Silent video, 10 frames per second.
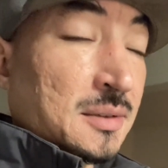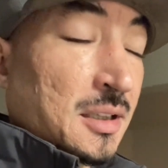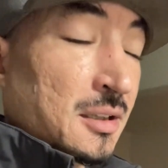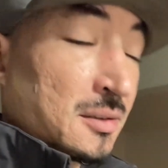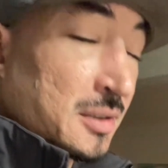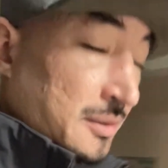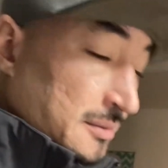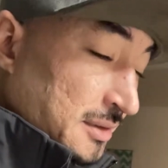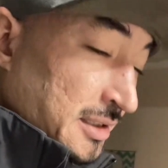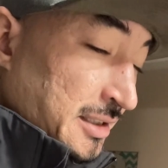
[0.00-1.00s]
I don't know.
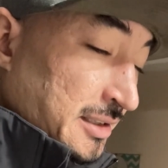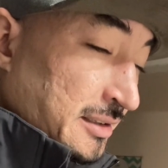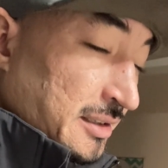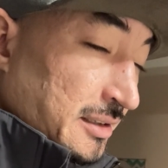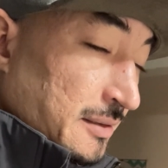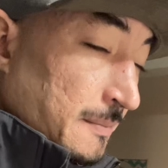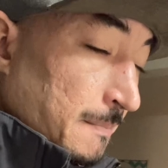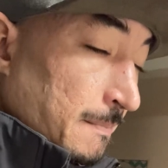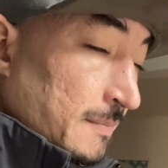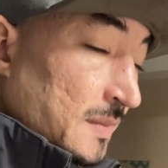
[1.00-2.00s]
I need to think.
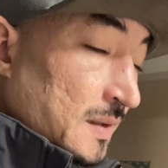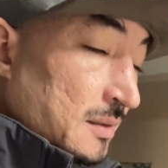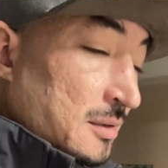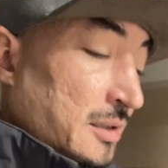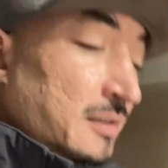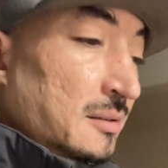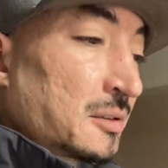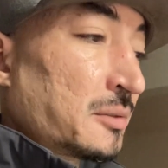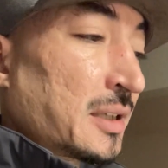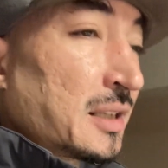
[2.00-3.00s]
Okay.
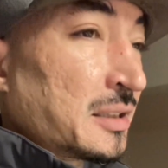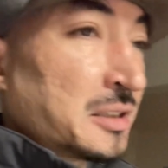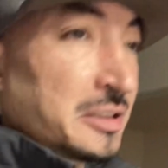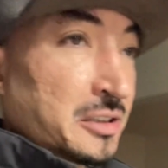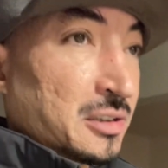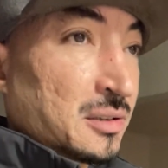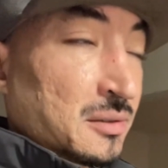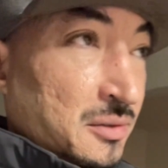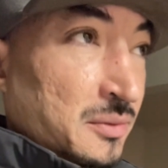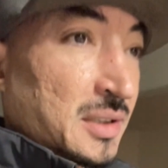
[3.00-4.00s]
You had a year
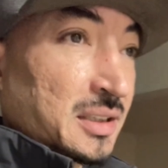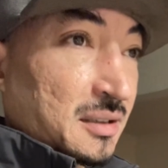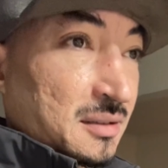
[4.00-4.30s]
to think.